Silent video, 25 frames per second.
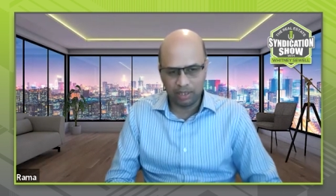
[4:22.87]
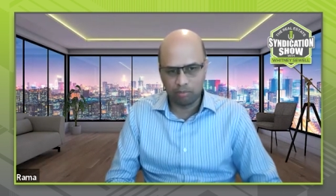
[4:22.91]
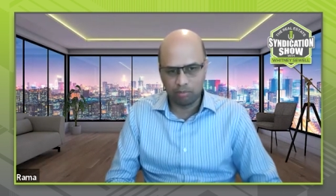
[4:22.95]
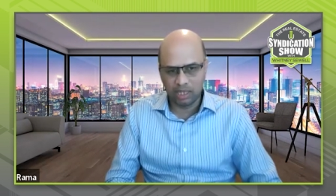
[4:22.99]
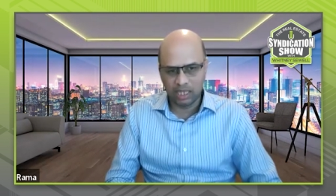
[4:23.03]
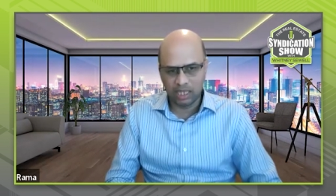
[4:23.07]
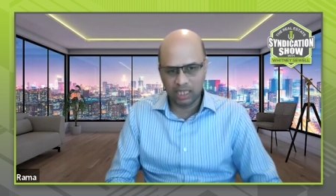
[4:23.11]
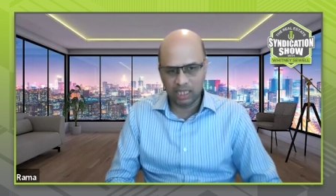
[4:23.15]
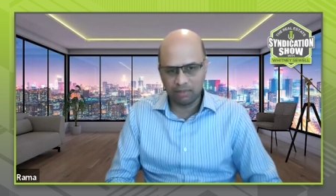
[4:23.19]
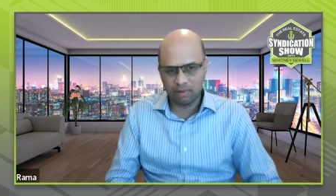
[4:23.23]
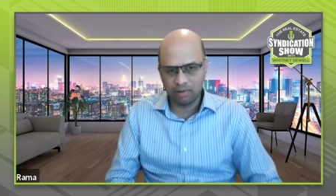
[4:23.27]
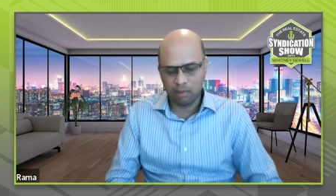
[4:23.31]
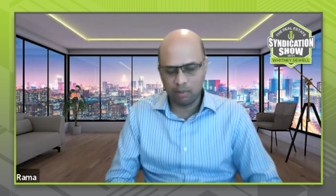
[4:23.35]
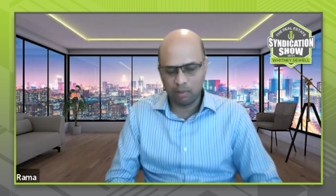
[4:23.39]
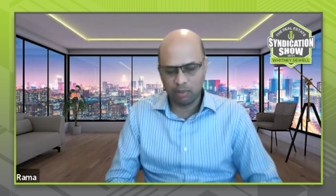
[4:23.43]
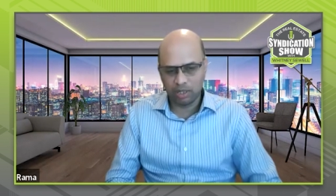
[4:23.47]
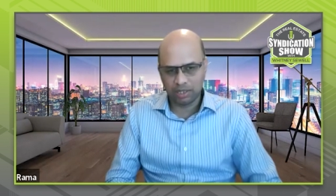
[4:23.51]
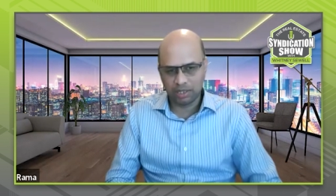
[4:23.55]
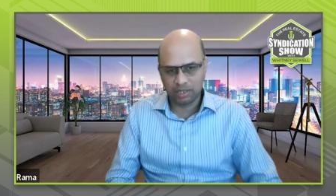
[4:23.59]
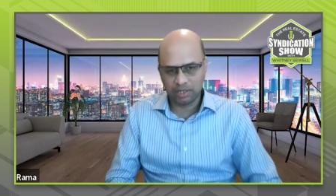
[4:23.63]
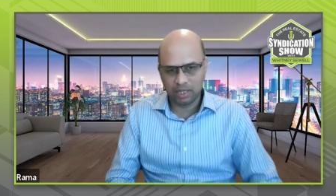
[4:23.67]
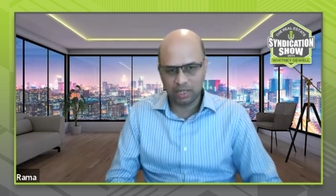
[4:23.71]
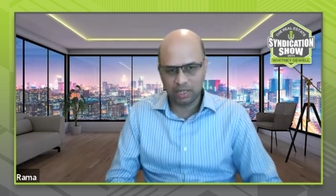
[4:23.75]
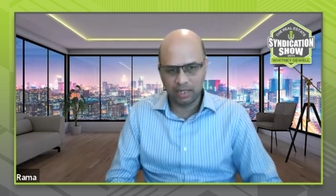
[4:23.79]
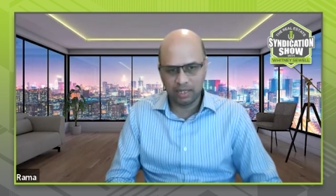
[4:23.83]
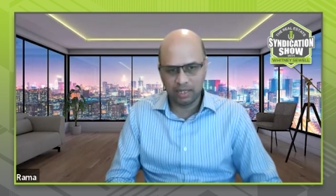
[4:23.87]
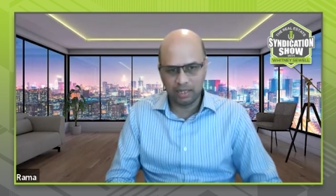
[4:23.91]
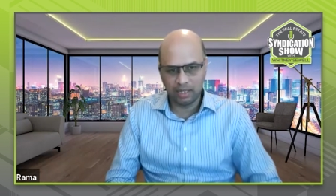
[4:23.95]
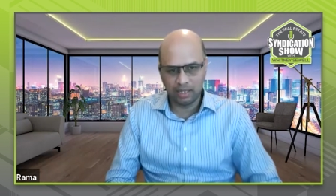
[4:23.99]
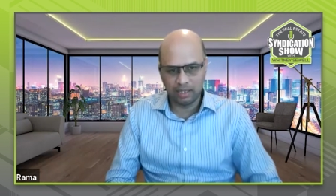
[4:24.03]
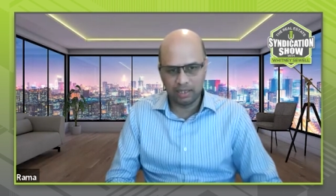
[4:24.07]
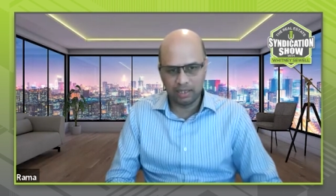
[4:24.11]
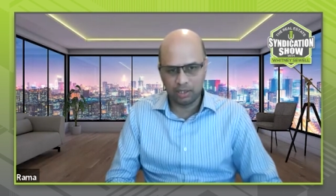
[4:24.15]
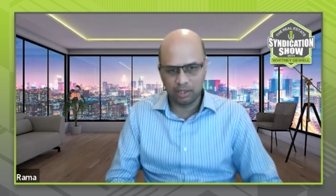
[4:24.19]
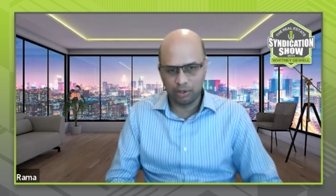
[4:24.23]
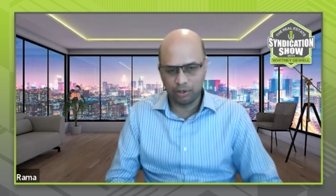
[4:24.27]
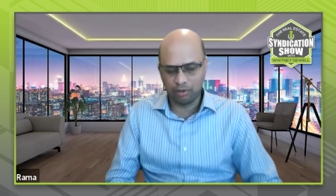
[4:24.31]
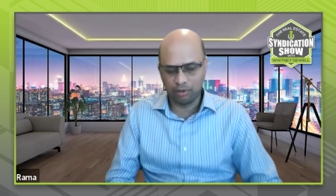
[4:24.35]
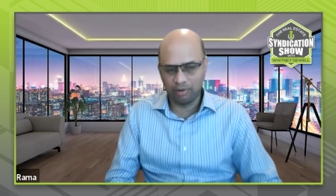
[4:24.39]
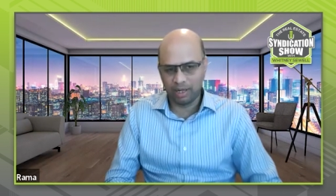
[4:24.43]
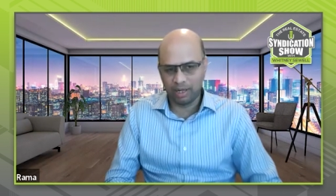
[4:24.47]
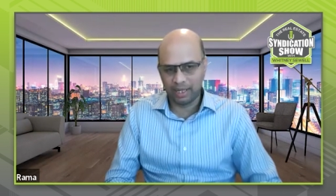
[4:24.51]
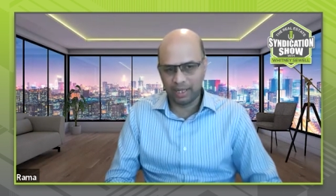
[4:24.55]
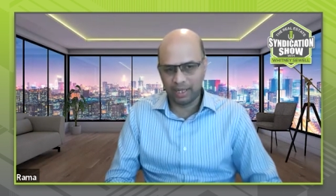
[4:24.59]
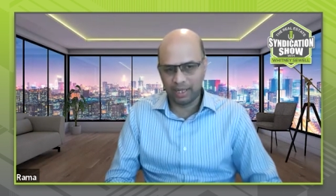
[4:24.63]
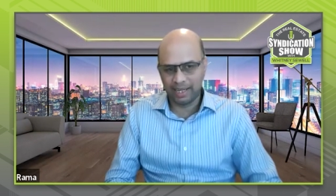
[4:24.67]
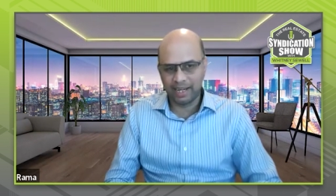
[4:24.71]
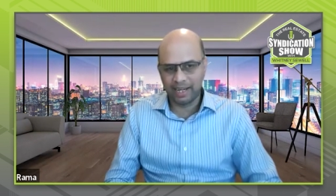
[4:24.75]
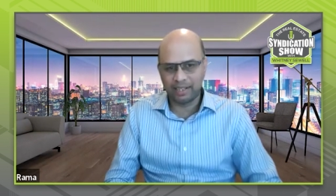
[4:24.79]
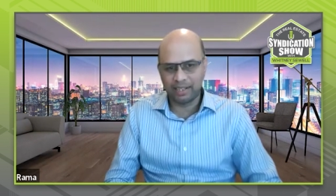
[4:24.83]
Multifamily side is you will
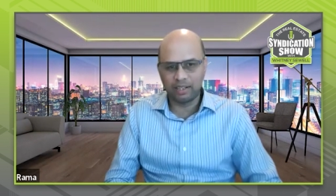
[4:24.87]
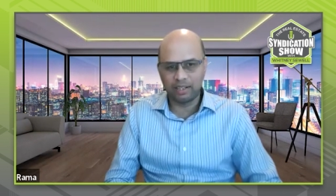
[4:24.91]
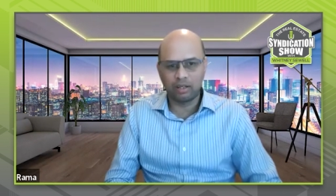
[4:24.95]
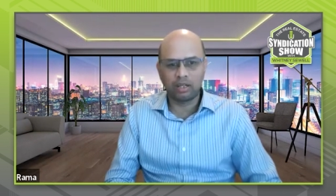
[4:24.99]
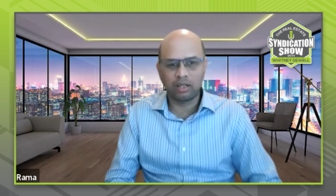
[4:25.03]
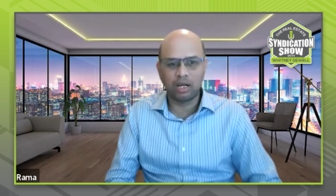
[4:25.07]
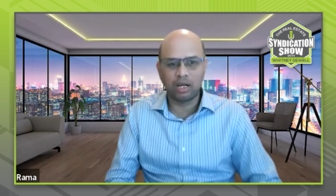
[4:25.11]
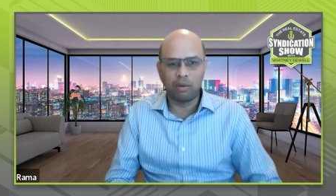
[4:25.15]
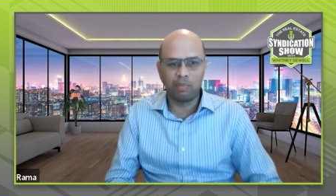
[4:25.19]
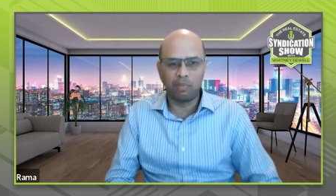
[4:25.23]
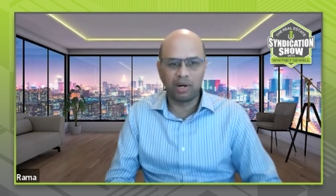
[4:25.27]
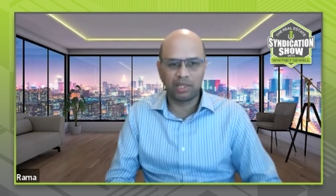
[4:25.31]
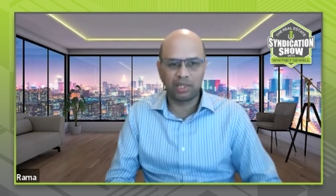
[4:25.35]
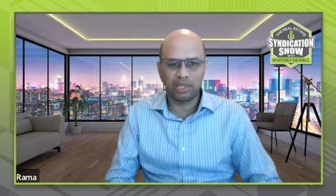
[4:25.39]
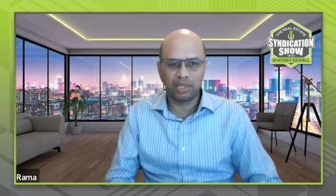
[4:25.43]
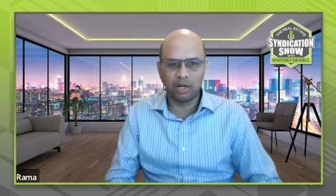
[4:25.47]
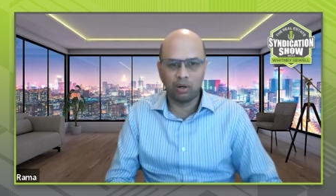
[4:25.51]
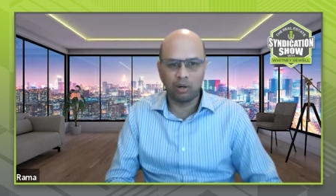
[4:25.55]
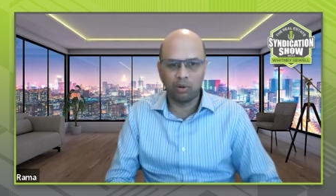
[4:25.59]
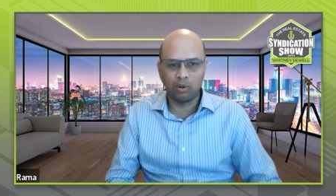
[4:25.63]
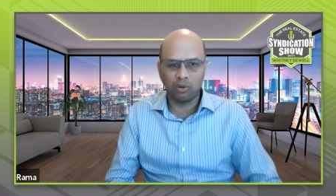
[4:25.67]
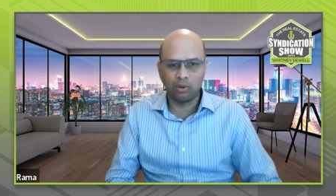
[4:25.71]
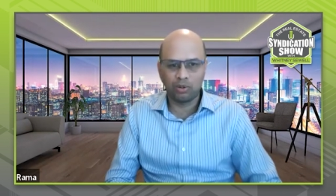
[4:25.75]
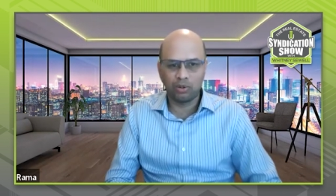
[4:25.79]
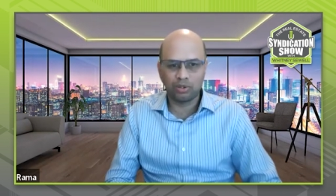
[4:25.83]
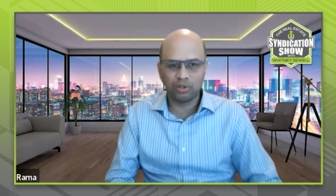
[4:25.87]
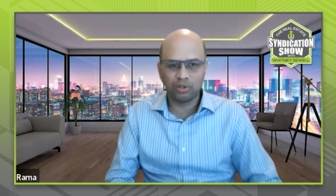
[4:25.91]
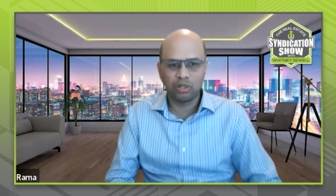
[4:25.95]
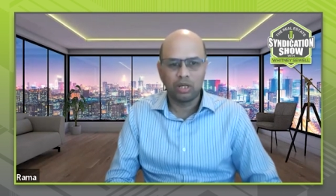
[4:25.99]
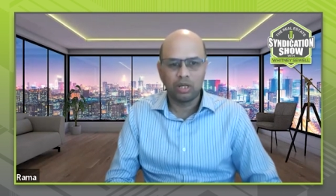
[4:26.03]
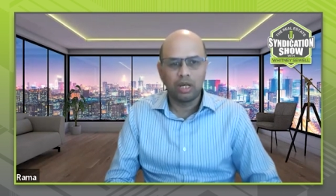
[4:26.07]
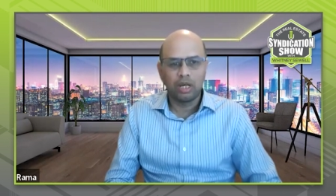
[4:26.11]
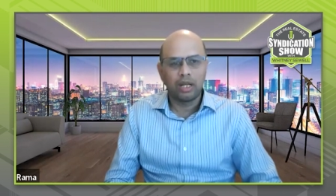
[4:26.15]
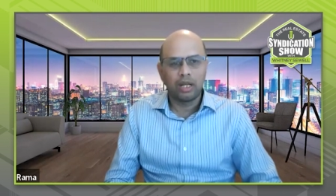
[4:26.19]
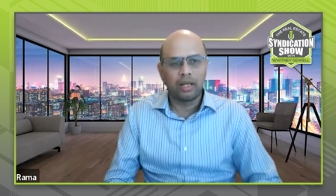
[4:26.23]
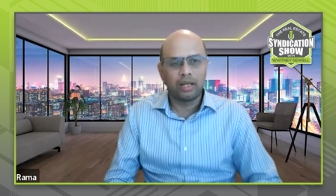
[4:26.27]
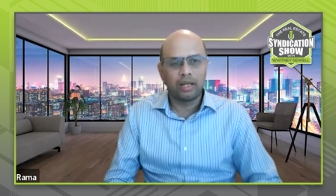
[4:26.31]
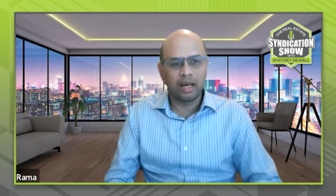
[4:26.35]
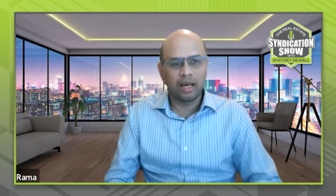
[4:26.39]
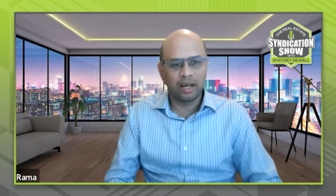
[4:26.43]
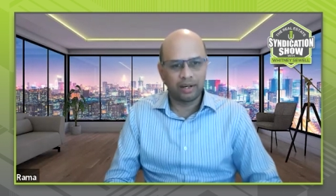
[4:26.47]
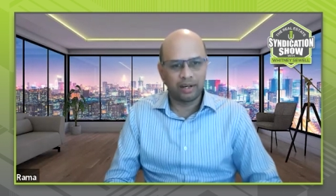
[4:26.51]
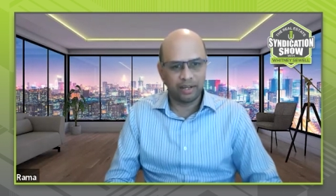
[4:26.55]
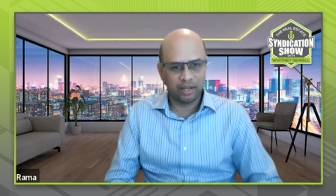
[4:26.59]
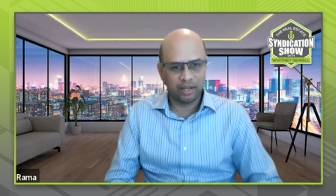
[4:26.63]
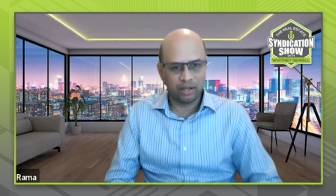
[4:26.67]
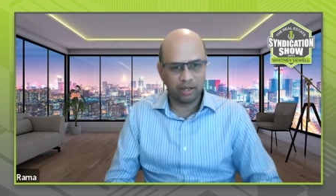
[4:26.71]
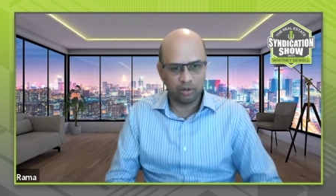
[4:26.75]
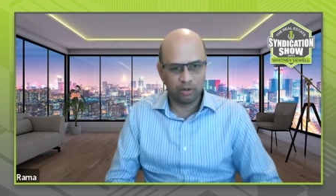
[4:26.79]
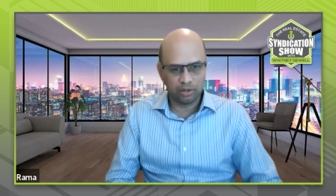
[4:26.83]
get, you know, commercial loans,
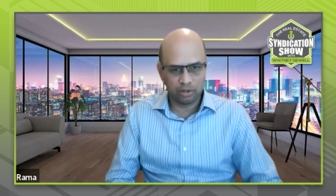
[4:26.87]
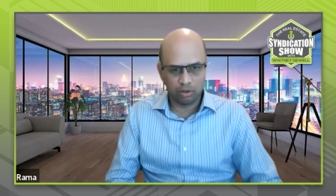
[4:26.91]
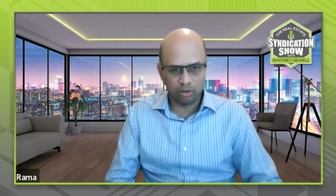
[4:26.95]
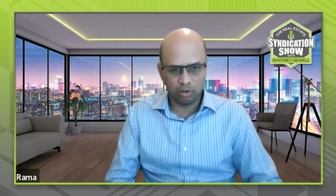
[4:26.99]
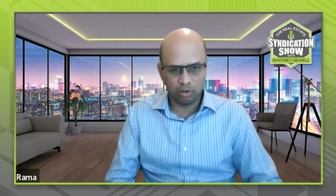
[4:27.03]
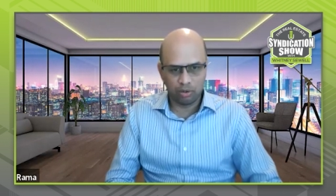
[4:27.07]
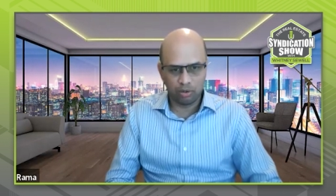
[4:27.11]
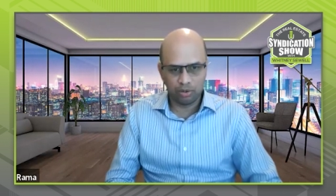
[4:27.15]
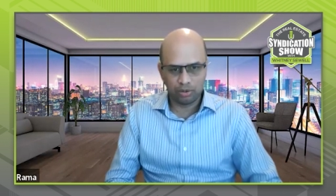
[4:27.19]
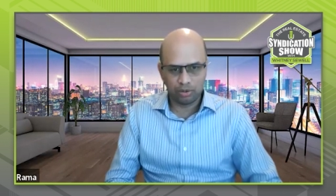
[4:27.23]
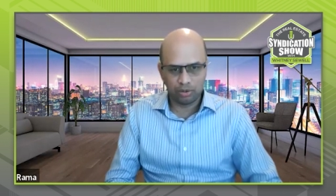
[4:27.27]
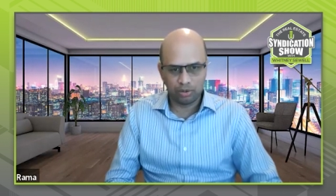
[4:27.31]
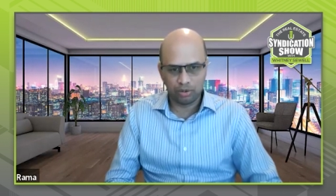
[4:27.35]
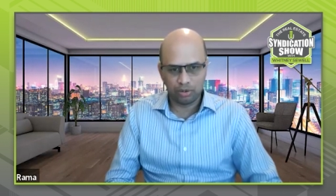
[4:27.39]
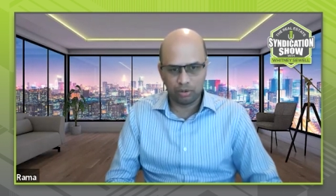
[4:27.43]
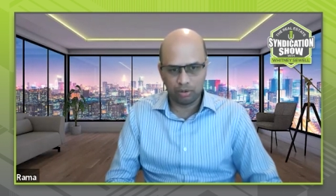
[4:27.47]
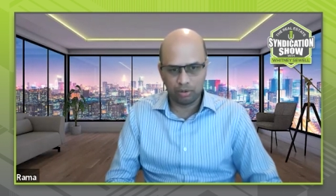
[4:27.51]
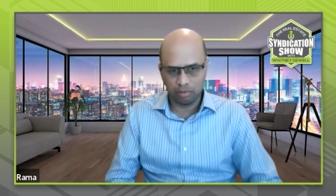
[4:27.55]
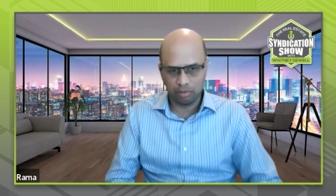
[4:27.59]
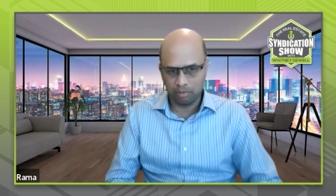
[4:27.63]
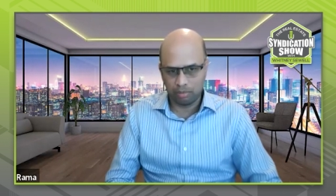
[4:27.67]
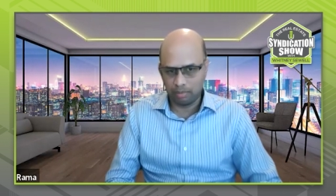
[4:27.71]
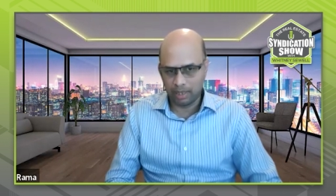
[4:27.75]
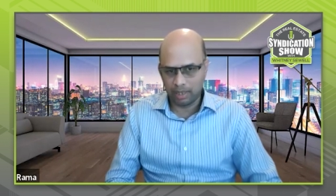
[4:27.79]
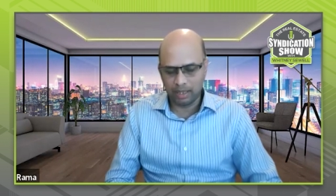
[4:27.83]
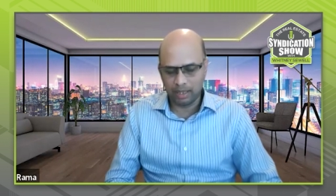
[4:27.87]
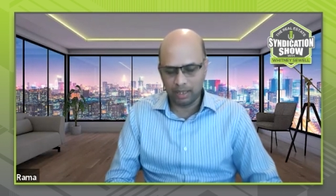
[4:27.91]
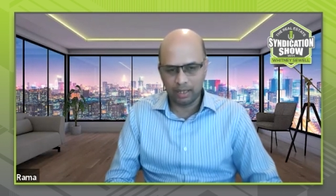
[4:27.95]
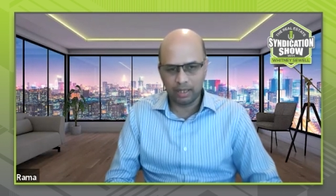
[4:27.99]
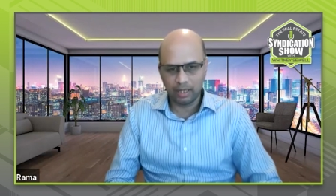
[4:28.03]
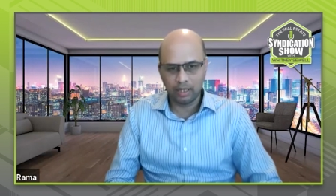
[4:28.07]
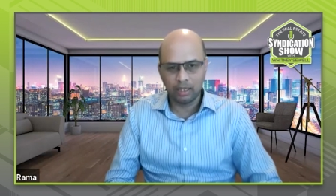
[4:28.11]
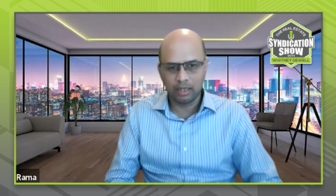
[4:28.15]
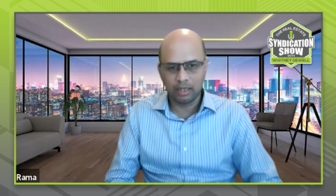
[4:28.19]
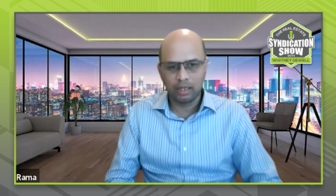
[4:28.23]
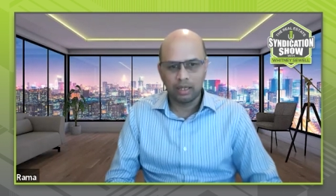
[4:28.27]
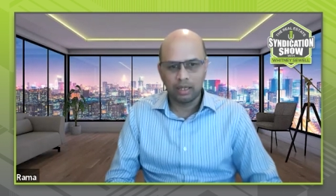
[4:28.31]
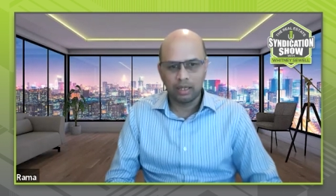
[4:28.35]
non-recourse loans mainly.